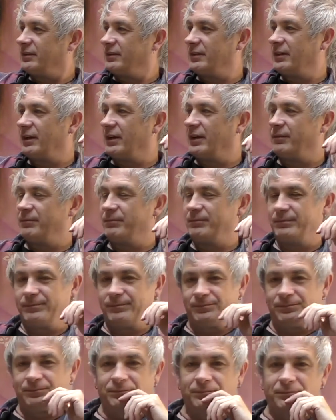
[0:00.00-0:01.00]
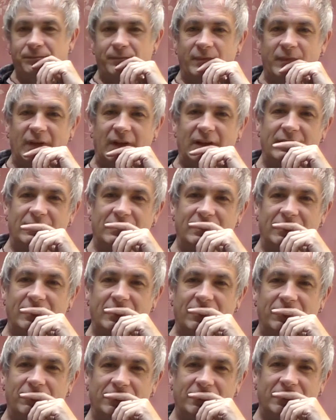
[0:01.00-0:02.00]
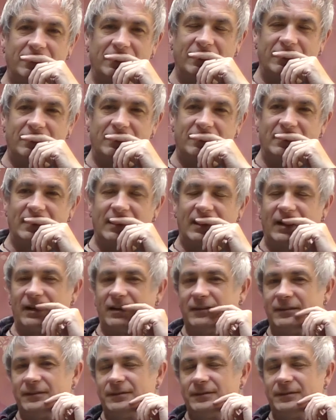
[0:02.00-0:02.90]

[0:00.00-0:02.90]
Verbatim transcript: Um, you know, it's uh,